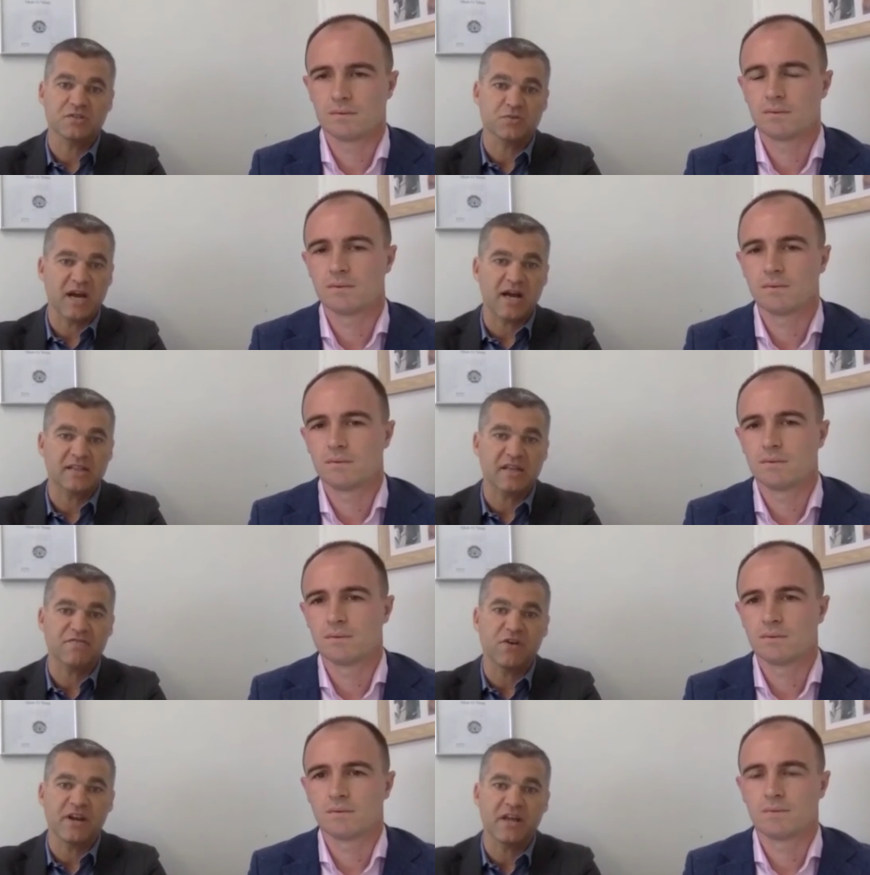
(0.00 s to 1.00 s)
Speaker 1: regarding their
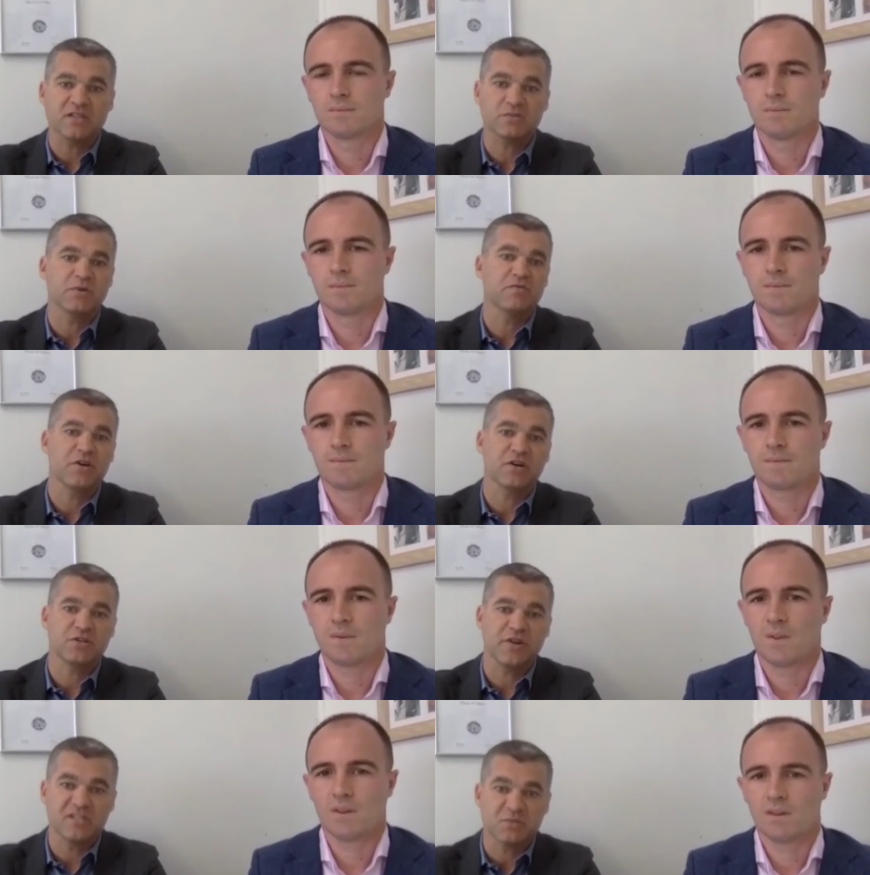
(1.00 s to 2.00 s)
finance. We've been very
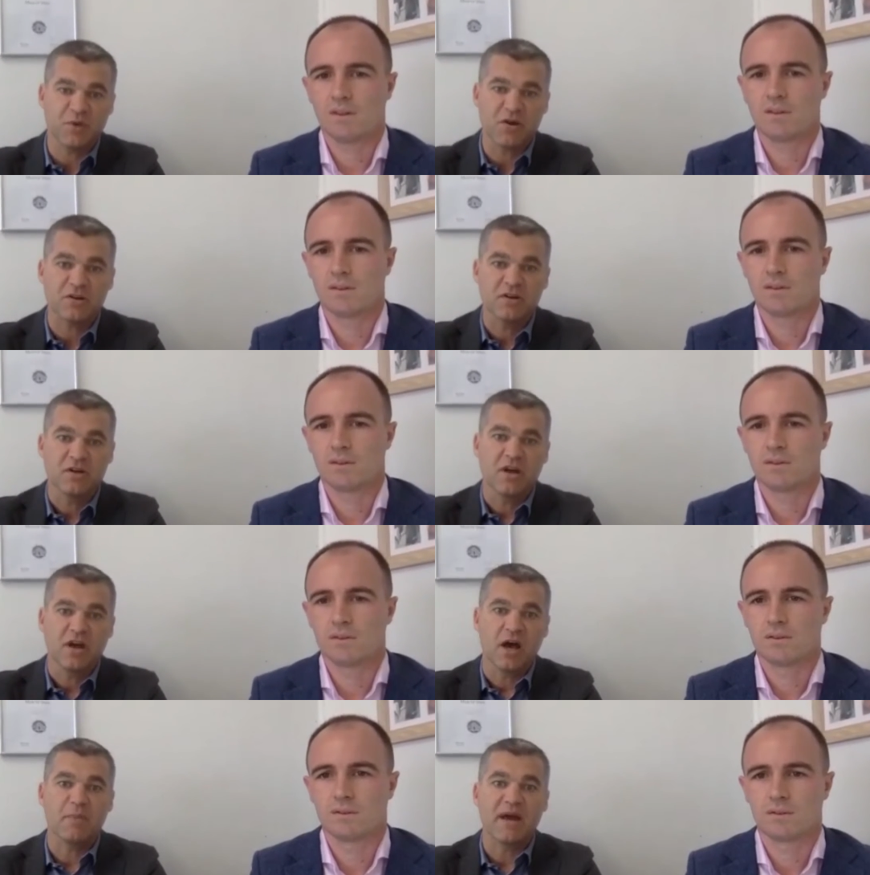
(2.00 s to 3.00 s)
transparent
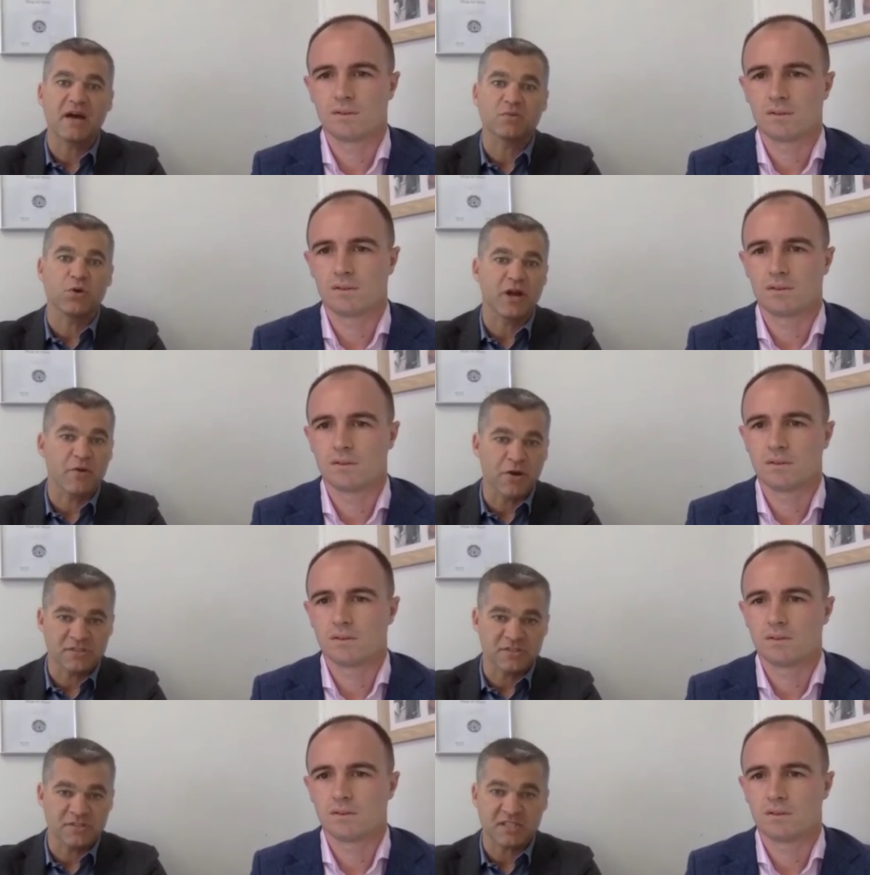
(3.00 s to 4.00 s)
about what our
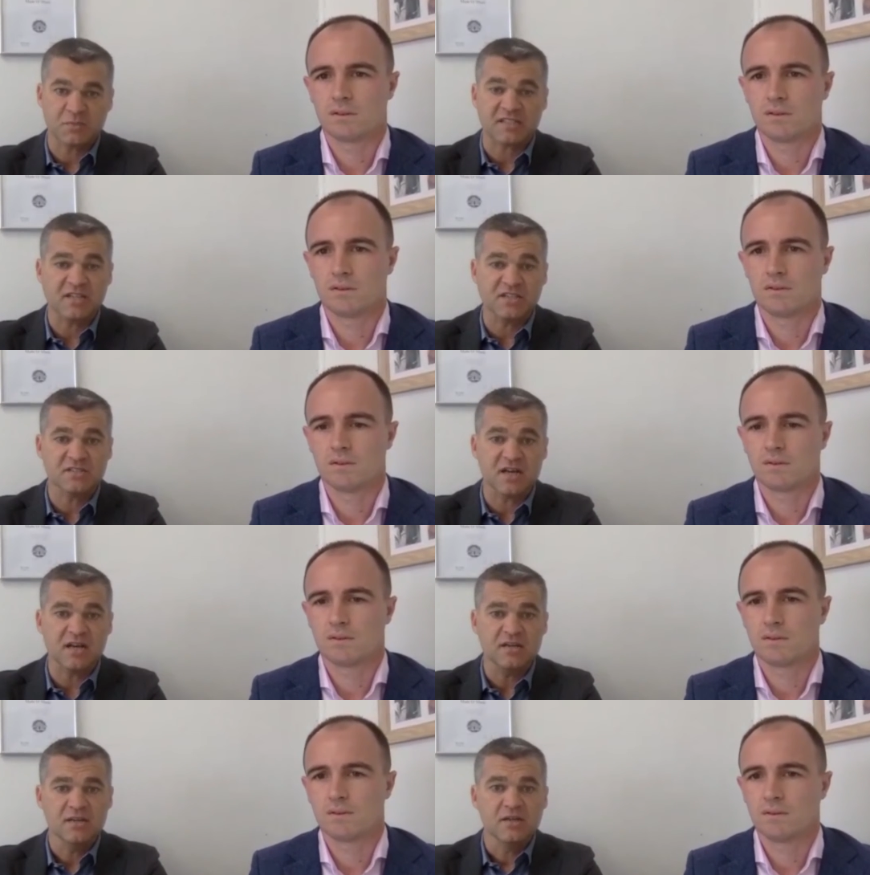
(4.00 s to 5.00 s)
owners' expectations
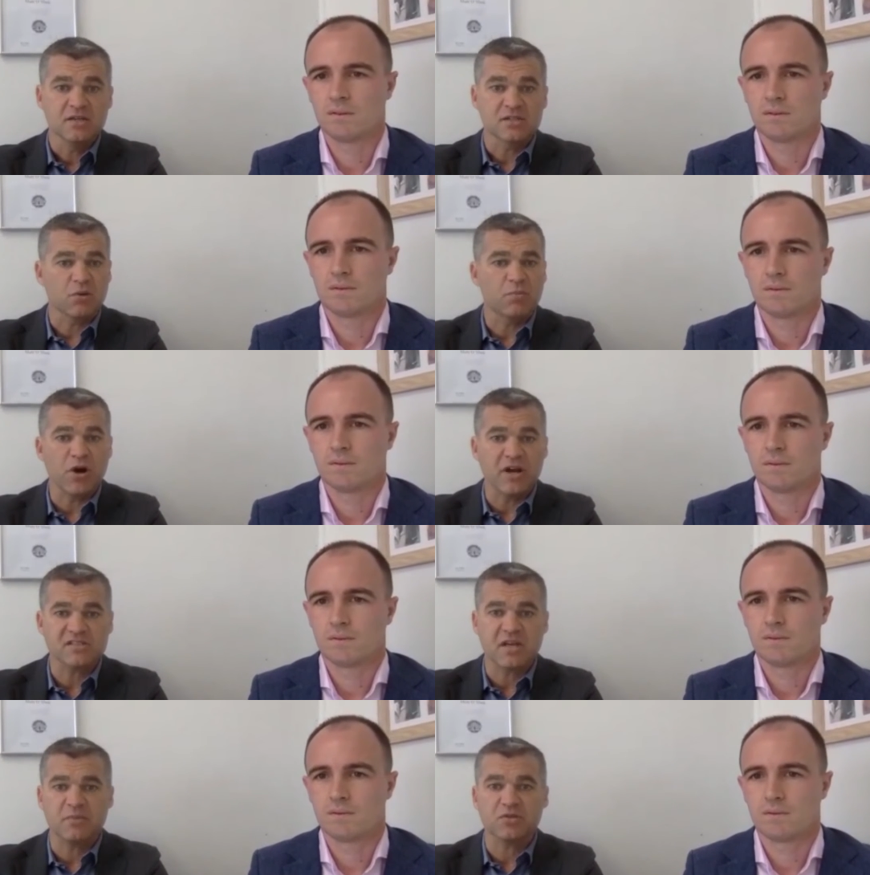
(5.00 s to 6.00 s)
are. So a buyer's
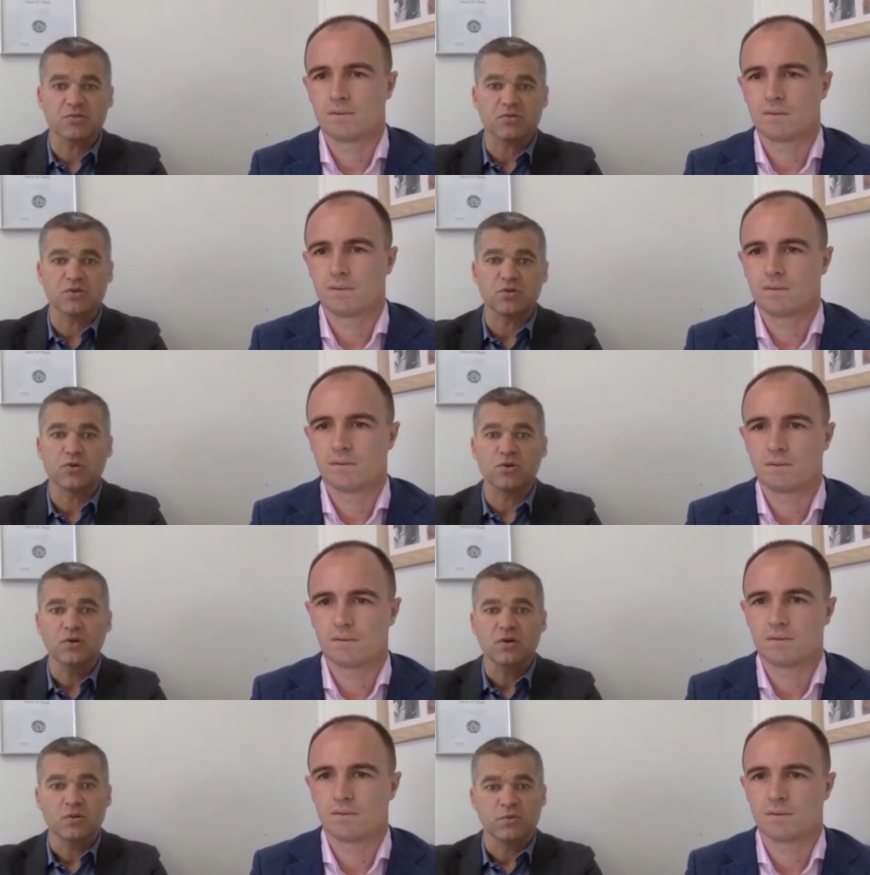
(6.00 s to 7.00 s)
coming through the door,
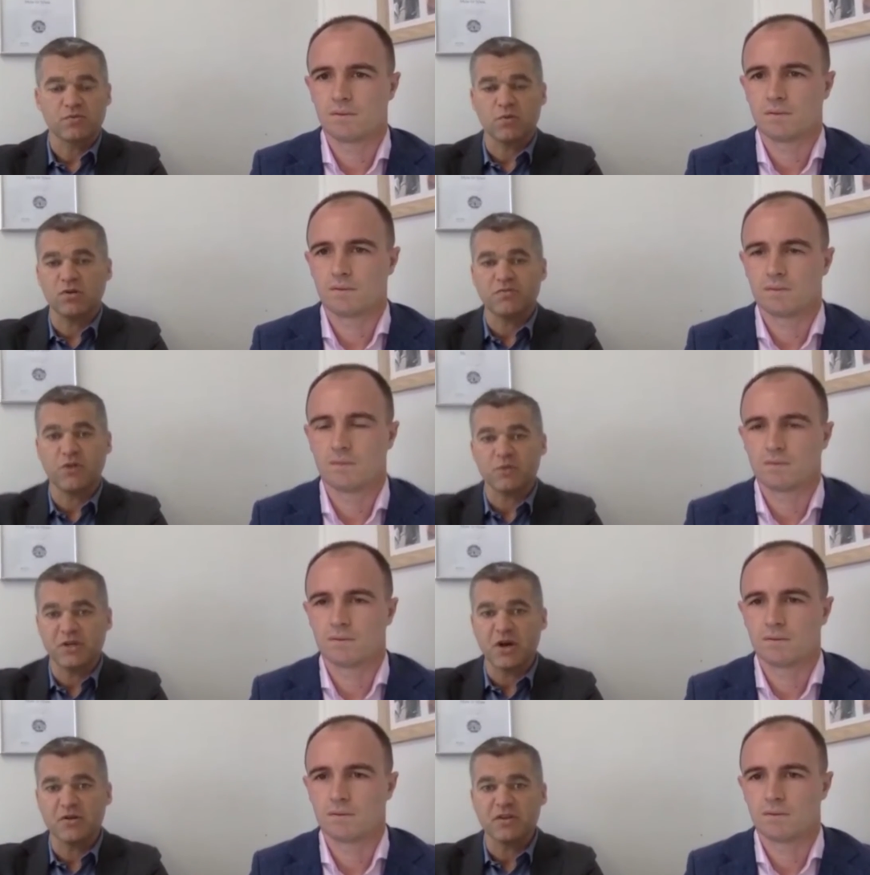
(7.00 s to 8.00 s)
we've qualified, we
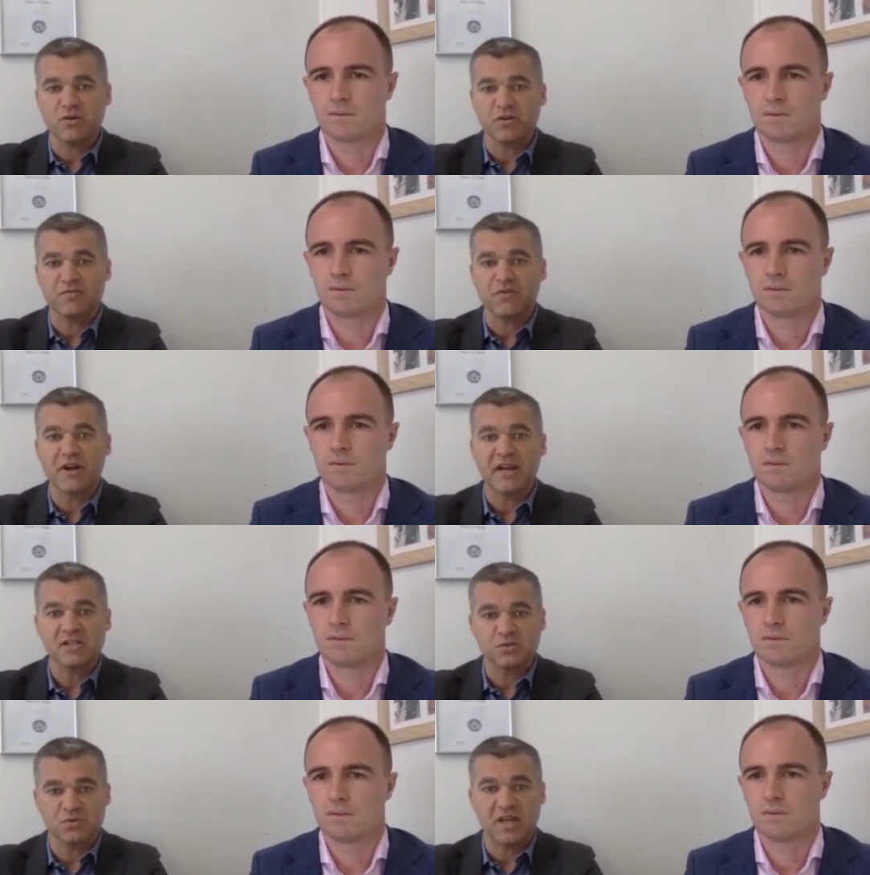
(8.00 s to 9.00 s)
know they've got the
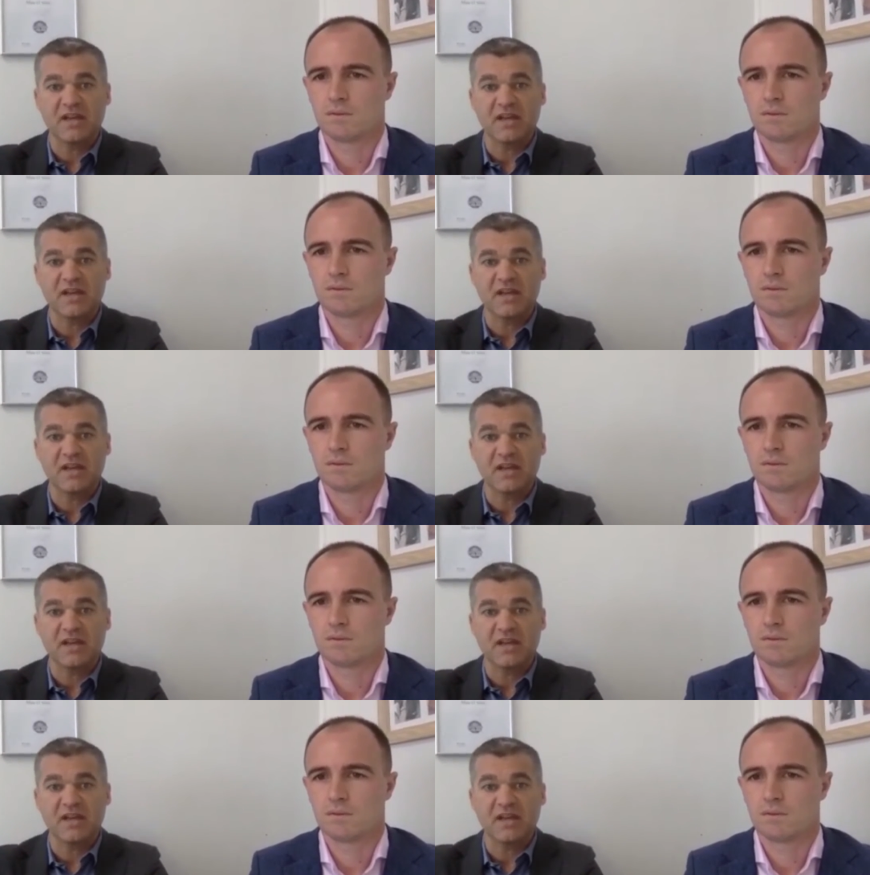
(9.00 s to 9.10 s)
finance, they